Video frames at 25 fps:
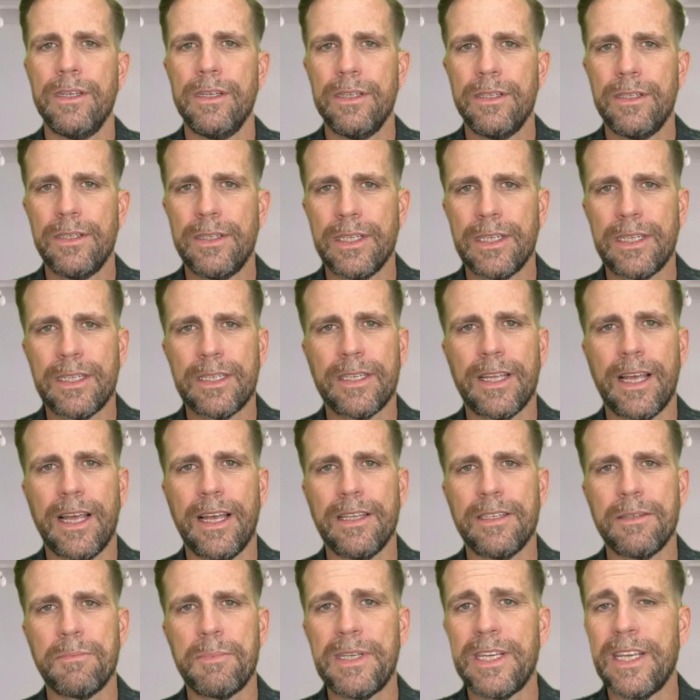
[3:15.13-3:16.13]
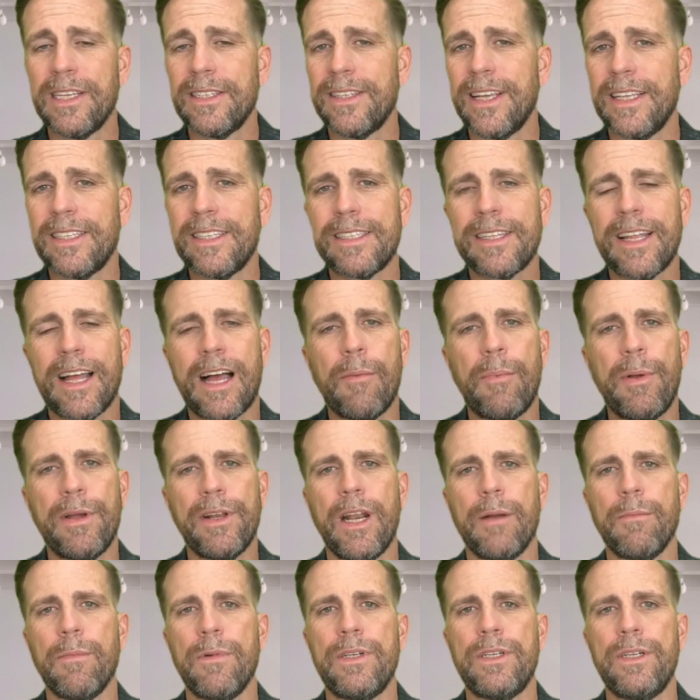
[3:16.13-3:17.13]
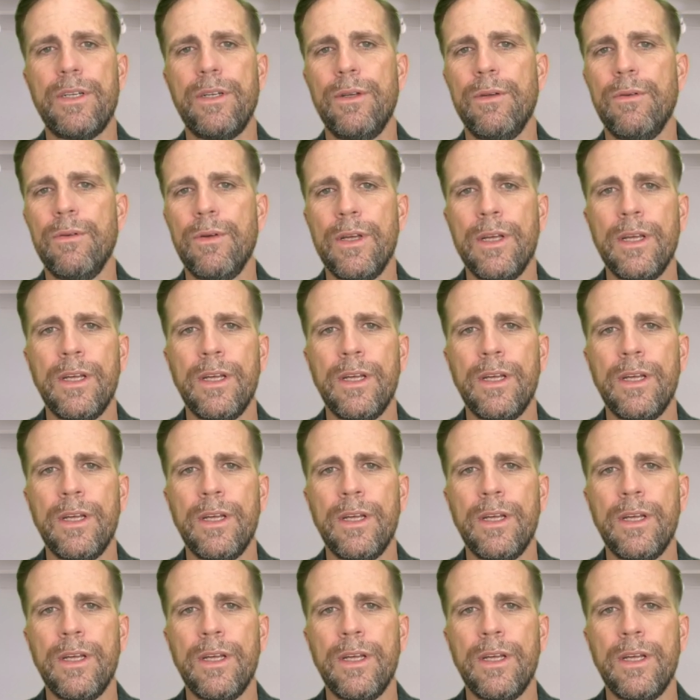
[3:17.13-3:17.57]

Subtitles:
success, because that's topic number two,